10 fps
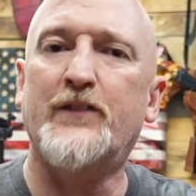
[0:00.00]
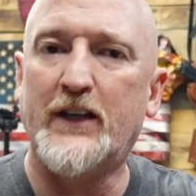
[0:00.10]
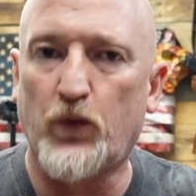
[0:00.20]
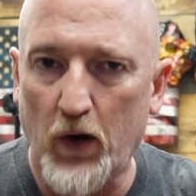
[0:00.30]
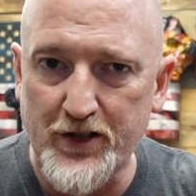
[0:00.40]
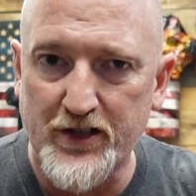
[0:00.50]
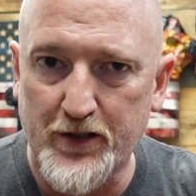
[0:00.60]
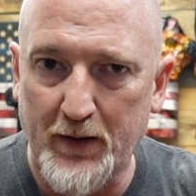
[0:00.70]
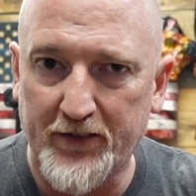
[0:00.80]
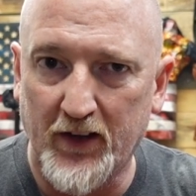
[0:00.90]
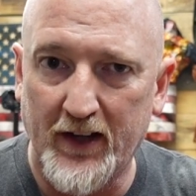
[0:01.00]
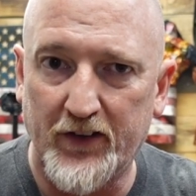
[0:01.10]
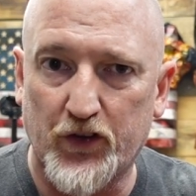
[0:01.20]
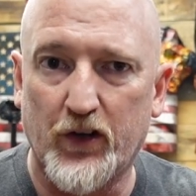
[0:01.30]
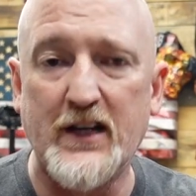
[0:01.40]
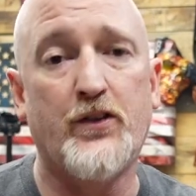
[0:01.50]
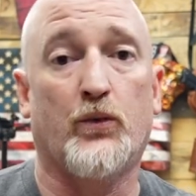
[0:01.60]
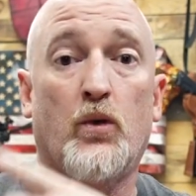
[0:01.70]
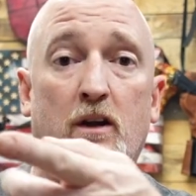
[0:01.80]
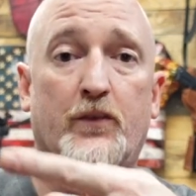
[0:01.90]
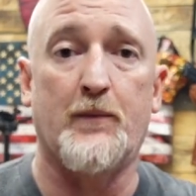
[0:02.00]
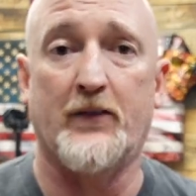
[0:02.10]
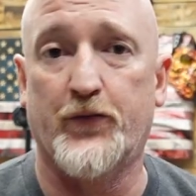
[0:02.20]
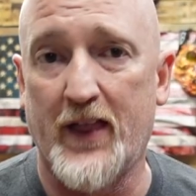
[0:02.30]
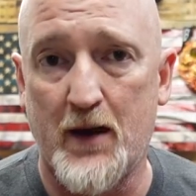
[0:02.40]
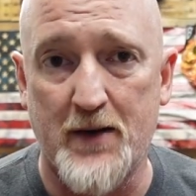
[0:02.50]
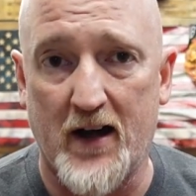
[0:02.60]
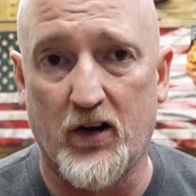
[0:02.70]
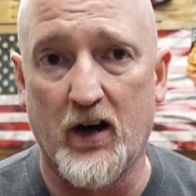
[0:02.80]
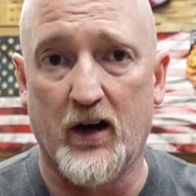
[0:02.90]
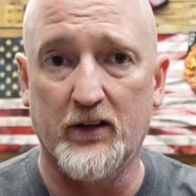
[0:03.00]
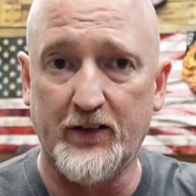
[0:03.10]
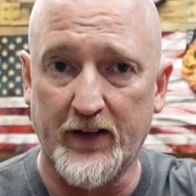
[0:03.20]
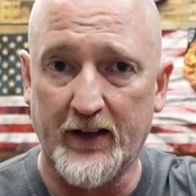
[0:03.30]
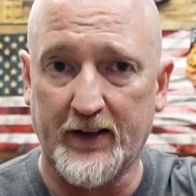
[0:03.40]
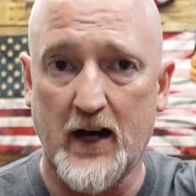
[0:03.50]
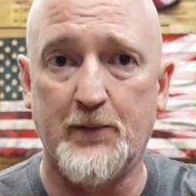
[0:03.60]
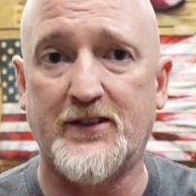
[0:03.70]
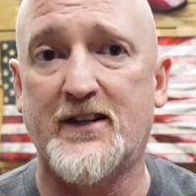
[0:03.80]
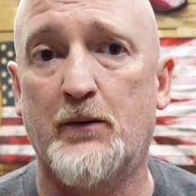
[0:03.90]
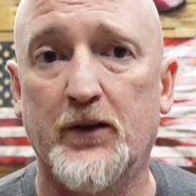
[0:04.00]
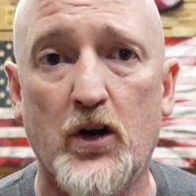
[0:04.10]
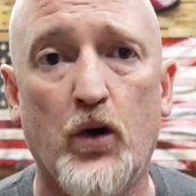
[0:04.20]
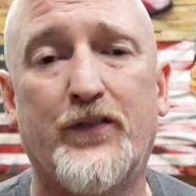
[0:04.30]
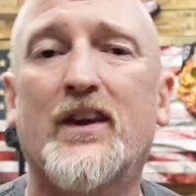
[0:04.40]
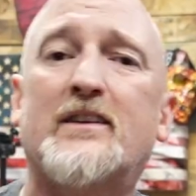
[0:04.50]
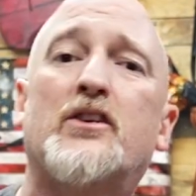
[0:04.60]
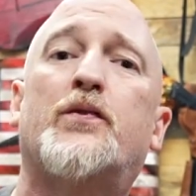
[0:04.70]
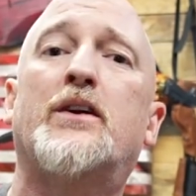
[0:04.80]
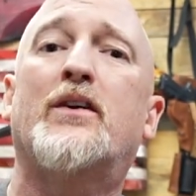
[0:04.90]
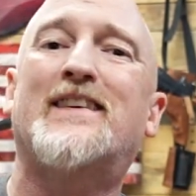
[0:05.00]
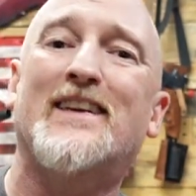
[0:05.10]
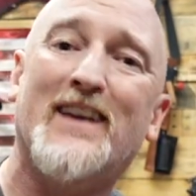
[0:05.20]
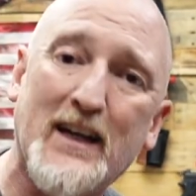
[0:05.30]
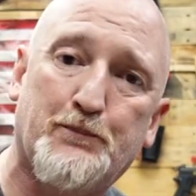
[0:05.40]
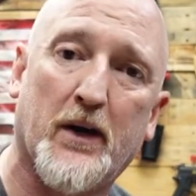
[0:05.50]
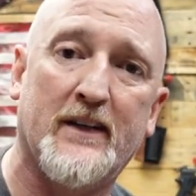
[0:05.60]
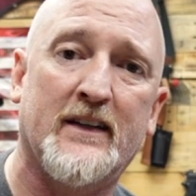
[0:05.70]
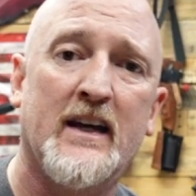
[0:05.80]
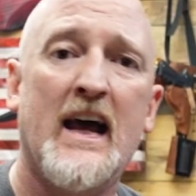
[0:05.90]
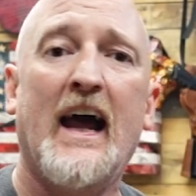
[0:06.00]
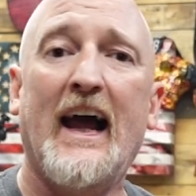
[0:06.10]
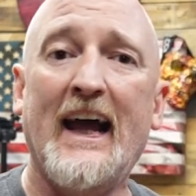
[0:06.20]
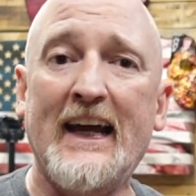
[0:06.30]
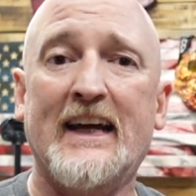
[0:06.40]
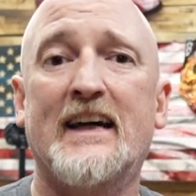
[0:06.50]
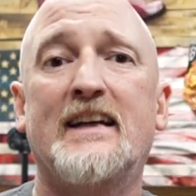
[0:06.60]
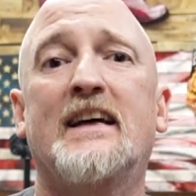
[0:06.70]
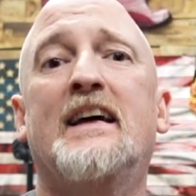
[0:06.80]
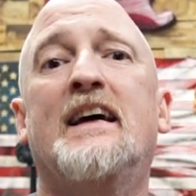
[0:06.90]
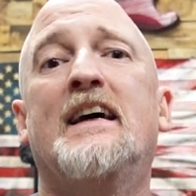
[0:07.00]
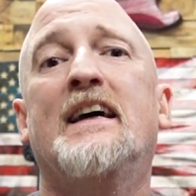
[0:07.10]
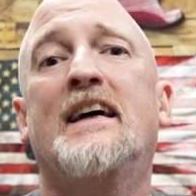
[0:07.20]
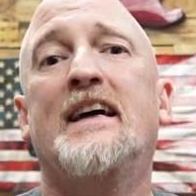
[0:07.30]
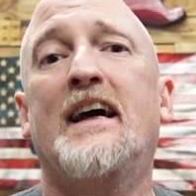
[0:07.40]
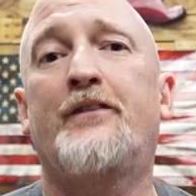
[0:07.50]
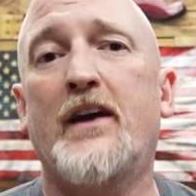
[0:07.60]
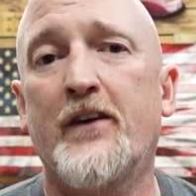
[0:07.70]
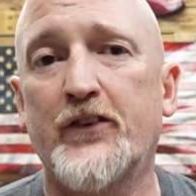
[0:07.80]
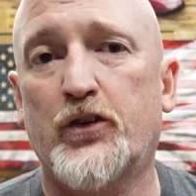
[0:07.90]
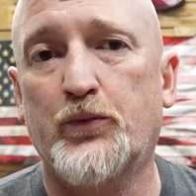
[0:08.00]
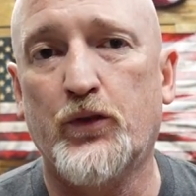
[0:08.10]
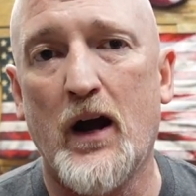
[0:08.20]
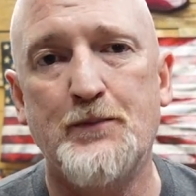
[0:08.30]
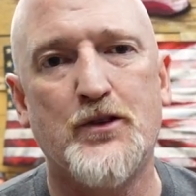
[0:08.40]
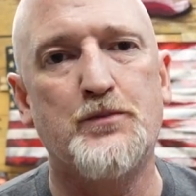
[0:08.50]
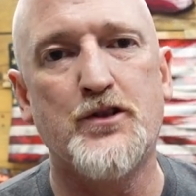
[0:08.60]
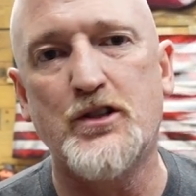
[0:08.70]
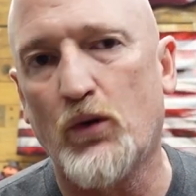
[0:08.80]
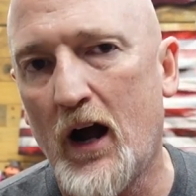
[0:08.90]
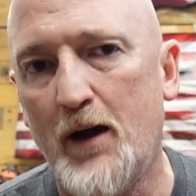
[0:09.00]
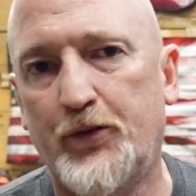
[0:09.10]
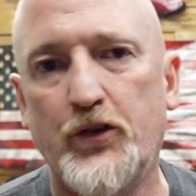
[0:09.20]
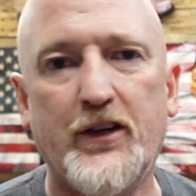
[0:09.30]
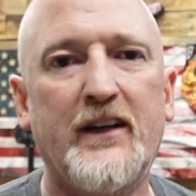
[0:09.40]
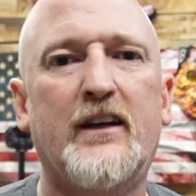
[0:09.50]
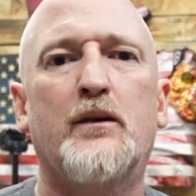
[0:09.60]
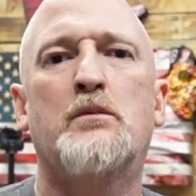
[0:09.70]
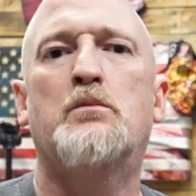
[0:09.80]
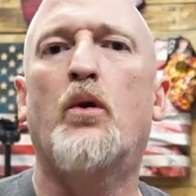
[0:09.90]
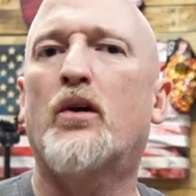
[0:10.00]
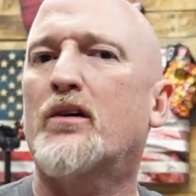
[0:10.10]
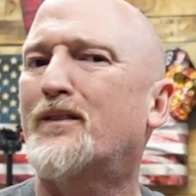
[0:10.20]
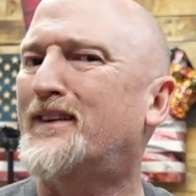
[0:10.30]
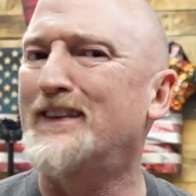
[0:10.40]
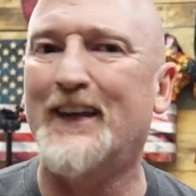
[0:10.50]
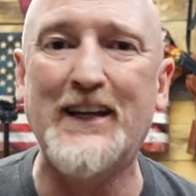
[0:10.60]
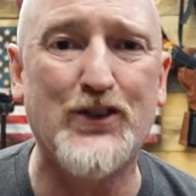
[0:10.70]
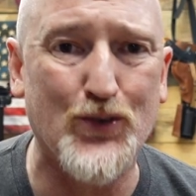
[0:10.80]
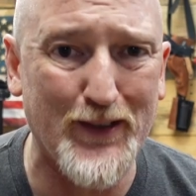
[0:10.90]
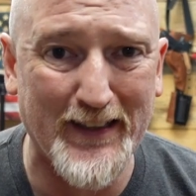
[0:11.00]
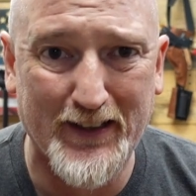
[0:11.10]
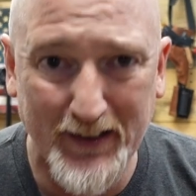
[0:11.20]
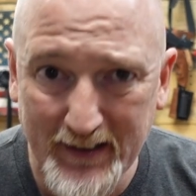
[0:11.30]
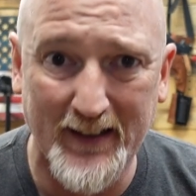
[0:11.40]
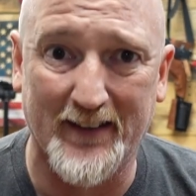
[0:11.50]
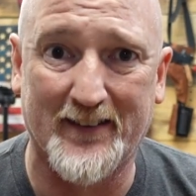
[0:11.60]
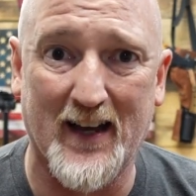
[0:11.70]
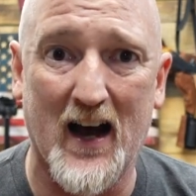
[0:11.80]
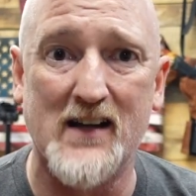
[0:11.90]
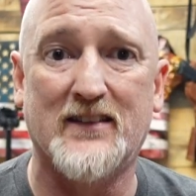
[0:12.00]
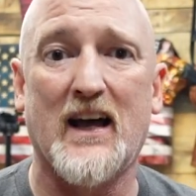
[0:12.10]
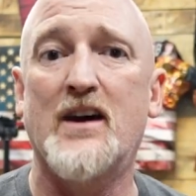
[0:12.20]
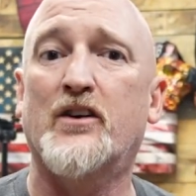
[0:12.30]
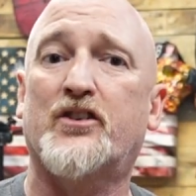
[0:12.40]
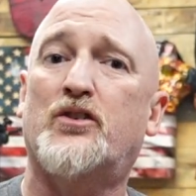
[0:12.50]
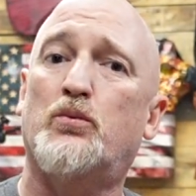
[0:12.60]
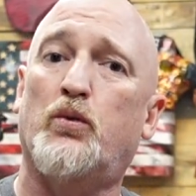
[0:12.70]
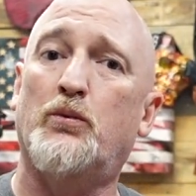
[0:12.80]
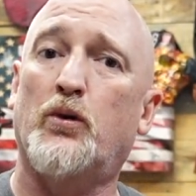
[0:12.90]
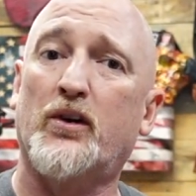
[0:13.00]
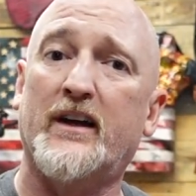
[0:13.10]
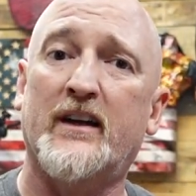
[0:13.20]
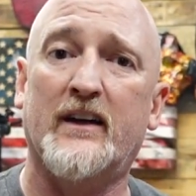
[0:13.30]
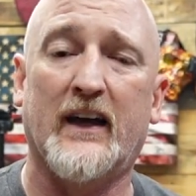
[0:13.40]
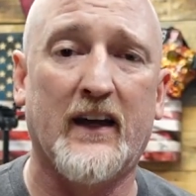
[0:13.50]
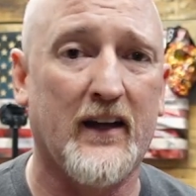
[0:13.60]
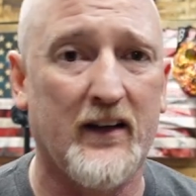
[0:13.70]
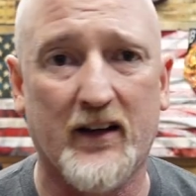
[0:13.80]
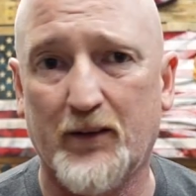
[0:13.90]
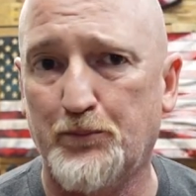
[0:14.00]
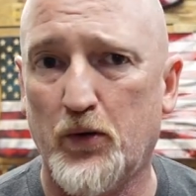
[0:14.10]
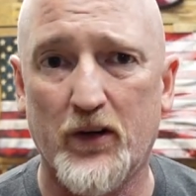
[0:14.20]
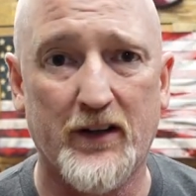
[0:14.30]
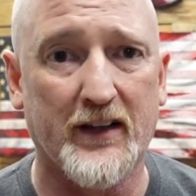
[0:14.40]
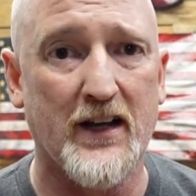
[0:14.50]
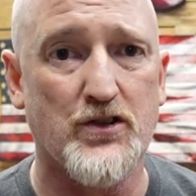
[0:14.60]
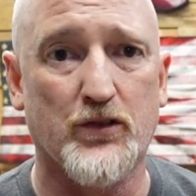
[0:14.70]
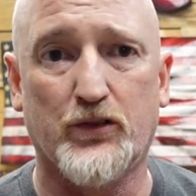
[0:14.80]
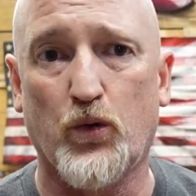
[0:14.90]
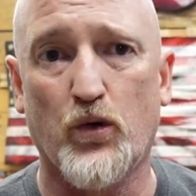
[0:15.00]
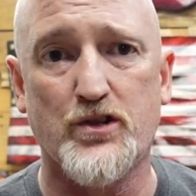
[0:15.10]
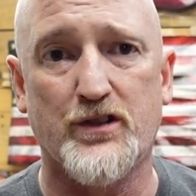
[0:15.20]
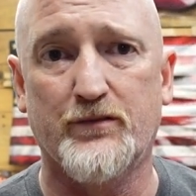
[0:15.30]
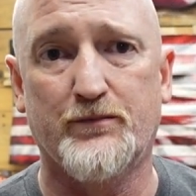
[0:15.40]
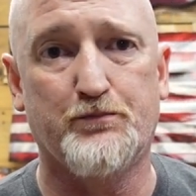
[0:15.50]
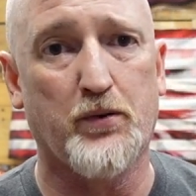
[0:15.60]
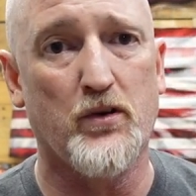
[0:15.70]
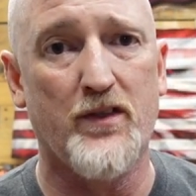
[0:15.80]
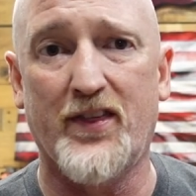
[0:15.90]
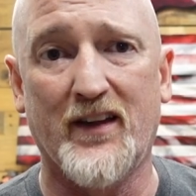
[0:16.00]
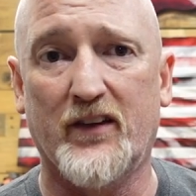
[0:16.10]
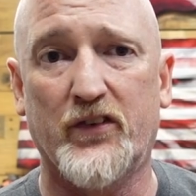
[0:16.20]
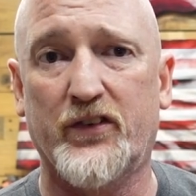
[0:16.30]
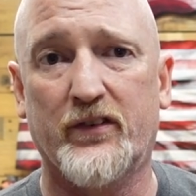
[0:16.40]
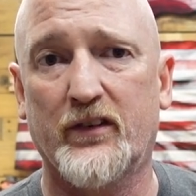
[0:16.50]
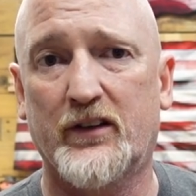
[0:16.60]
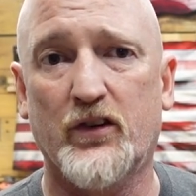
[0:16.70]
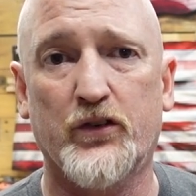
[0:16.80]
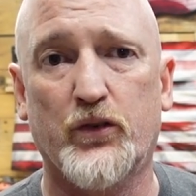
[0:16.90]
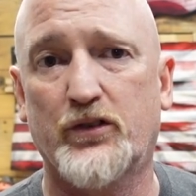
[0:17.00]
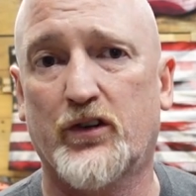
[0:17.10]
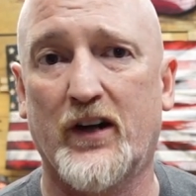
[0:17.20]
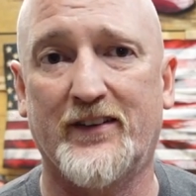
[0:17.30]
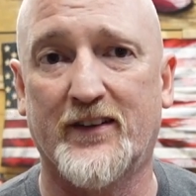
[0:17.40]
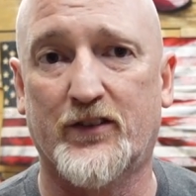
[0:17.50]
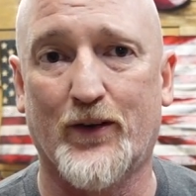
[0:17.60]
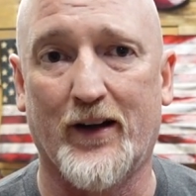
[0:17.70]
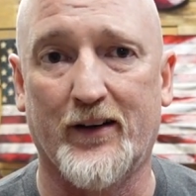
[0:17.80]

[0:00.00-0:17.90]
you have any questions about the laser, either one of them for that matter, uh, leave it in the comments down below. If you like this video, hit that like button and if you haven't subscribed, subscribe so you can get more lasery goodness, guys. I also do woodworking and I pull out an occasional torch and burn things. It's all sorts of craziness around